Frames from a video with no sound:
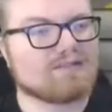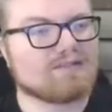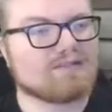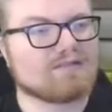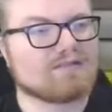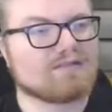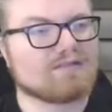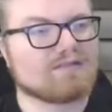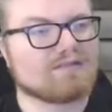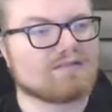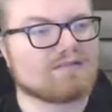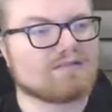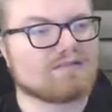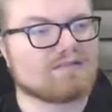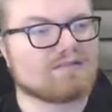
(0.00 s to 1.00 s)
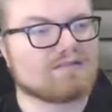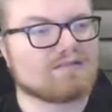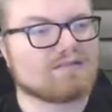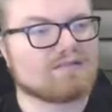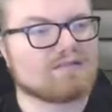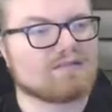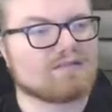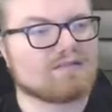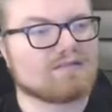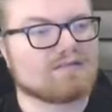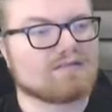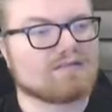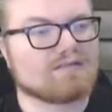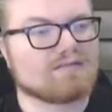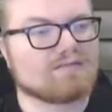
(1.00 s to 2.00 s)

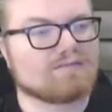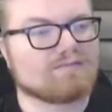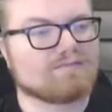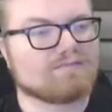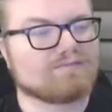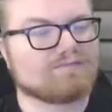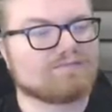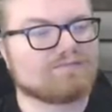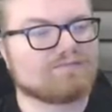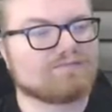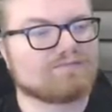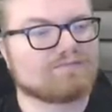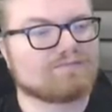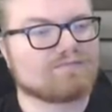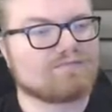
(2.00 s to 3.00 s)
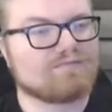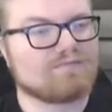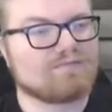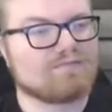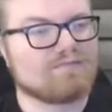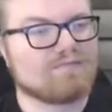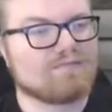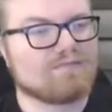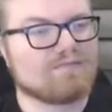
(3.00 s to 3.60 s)
Nobody speaks.